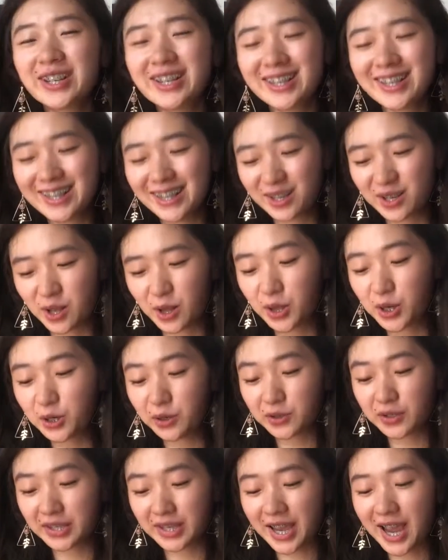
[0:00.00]
this
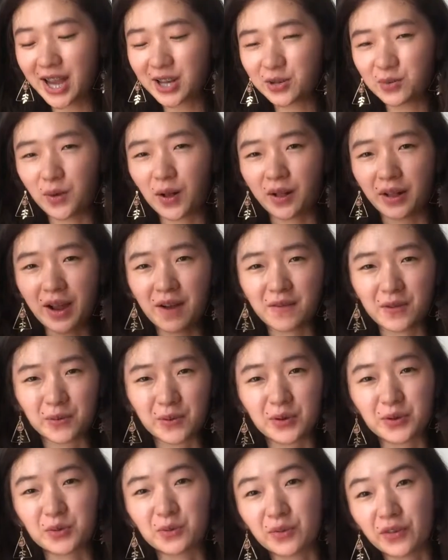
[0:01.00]
little sketch while
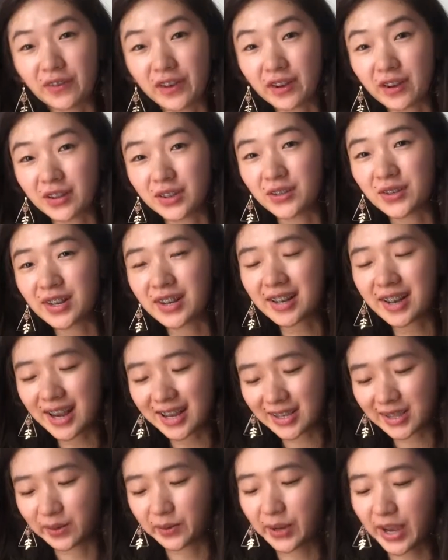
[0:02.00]
everyone was moving on to the
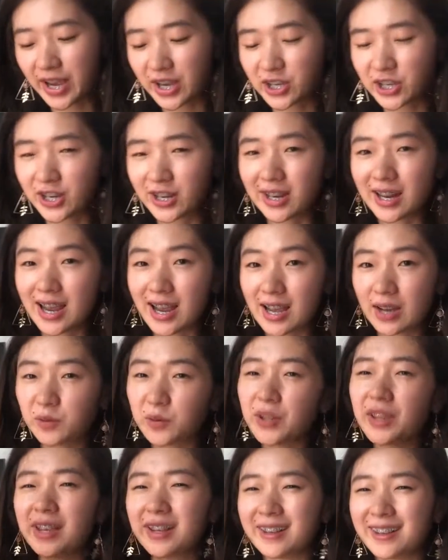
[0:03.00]
next location
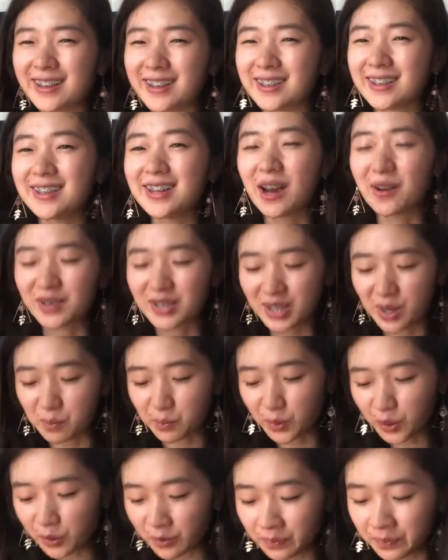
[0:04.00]
within the Taoist
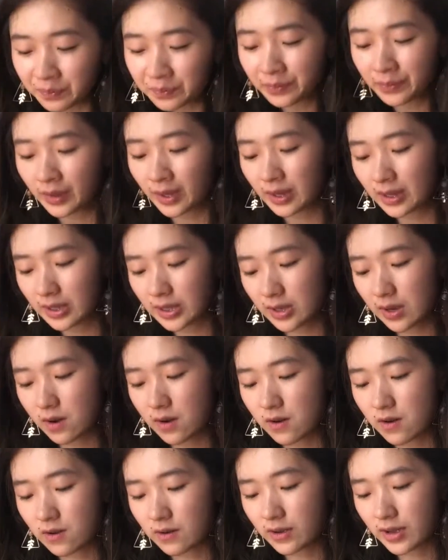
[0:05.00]
temple. So
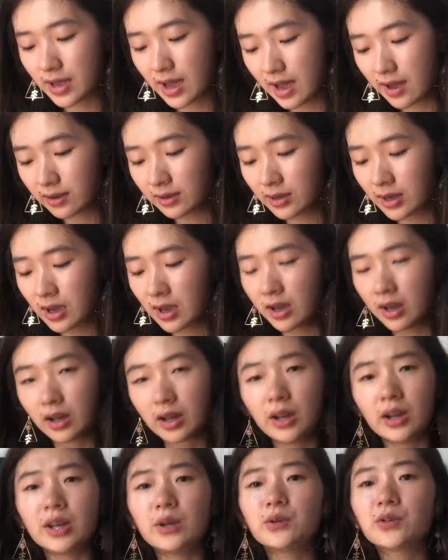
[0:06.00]
yeah,
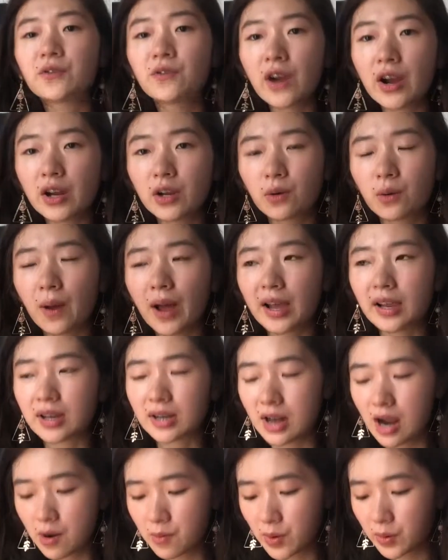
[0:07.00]
it was very
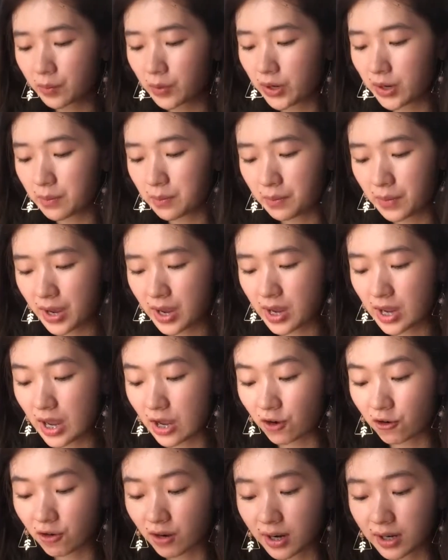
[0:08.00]
quiet. I remember it being
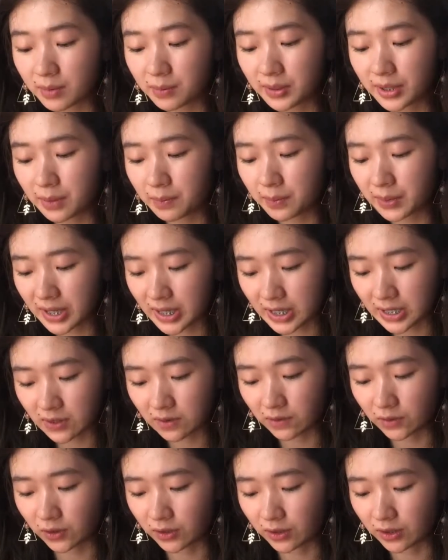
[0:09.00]
incredibly
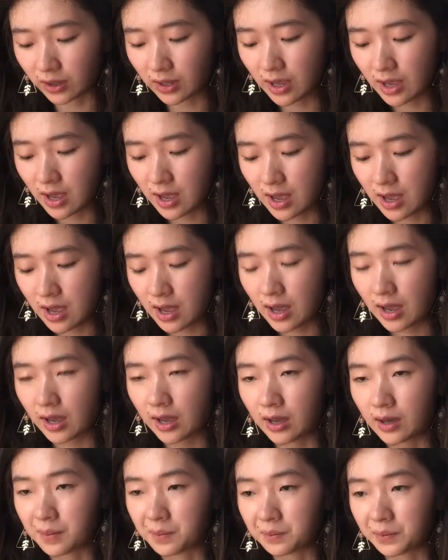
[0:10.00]
peaceful,
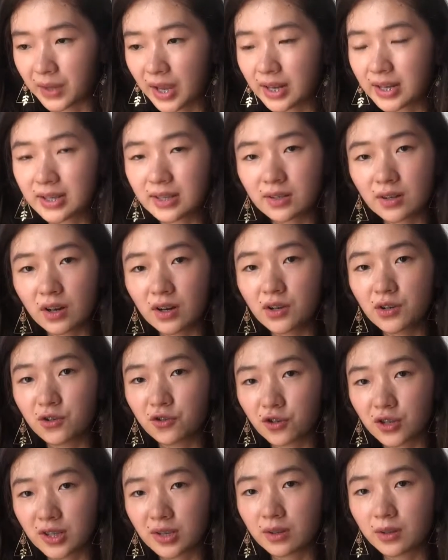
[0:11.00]
and it started to
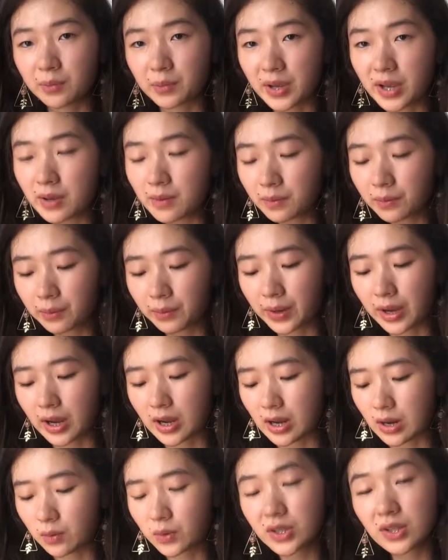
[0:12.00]
drizzle a bit,
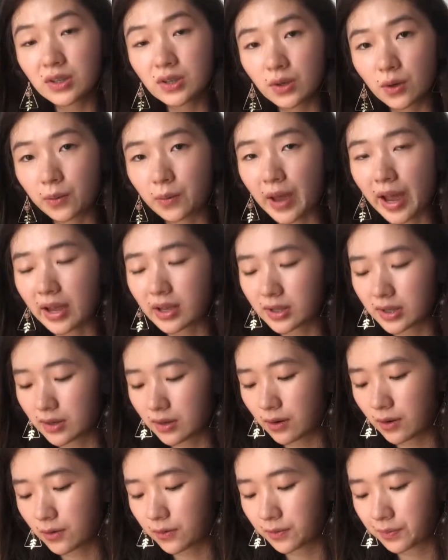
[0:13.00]
but it wasn't so bad, so
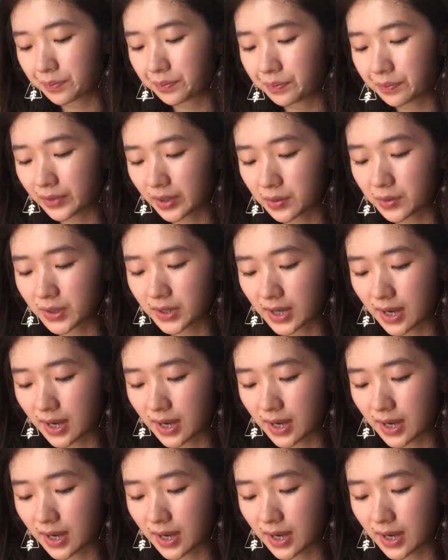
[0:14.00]
it was